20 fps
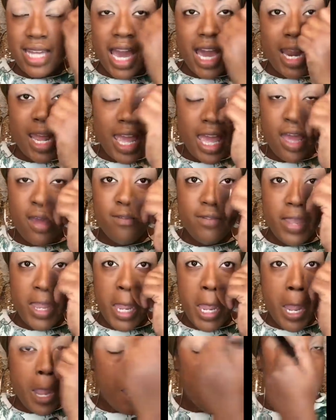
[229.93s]

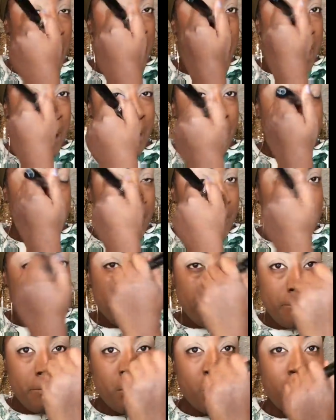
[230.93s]
heavy,
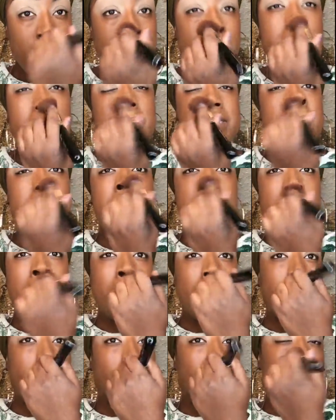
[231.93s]
and it's not
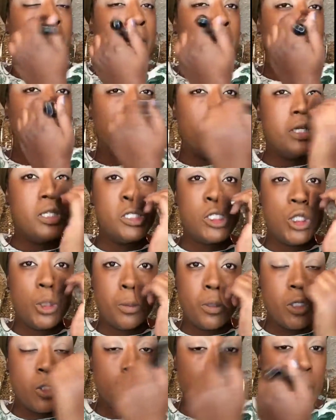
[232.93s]
like really
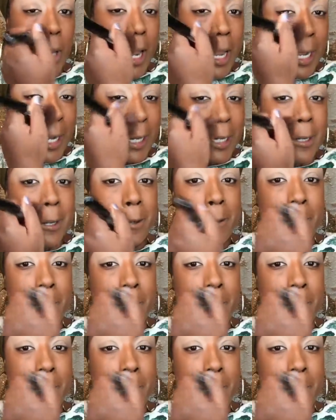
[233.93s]
super drying.